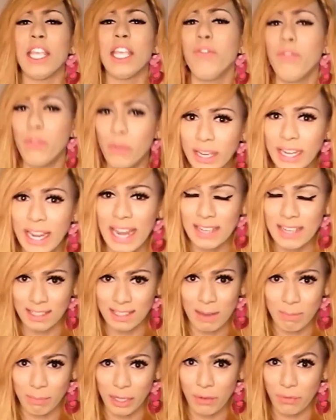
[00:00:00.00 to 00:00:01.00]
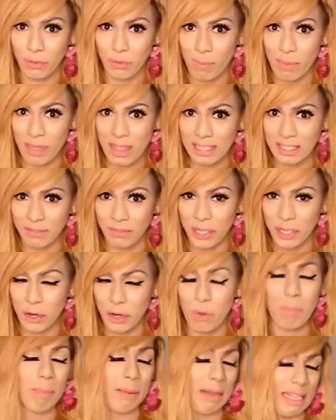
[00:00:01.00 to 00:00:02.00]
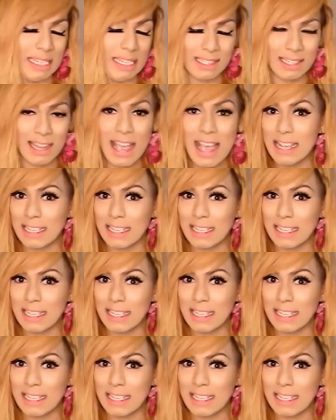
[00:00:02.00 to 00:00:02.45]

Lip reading: If you gain something from this video, please